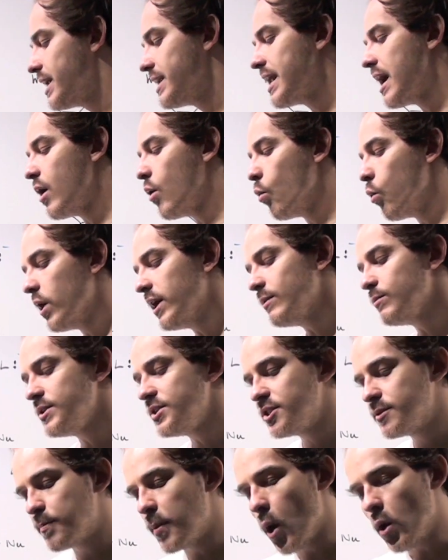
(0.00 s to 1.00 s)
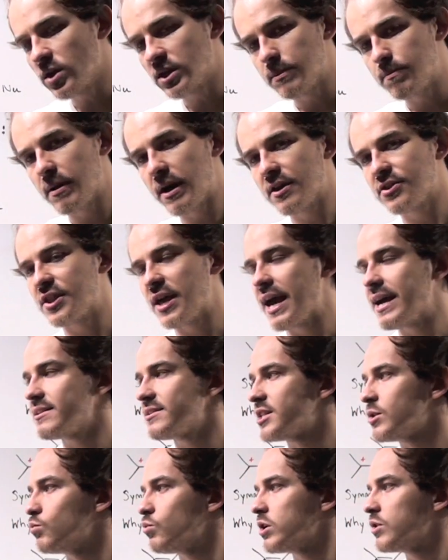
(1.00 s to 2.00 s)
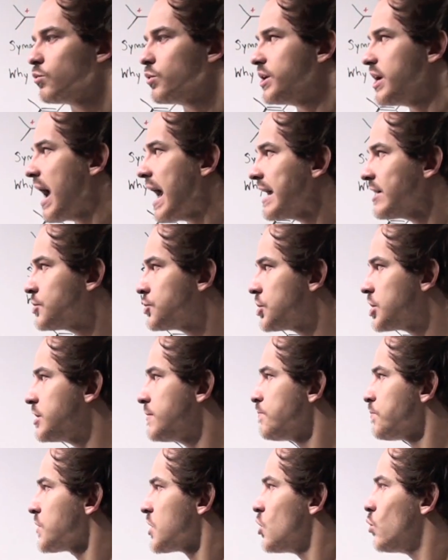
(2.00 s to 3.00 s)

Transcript: Now, when we spoke about the SN1 reaction,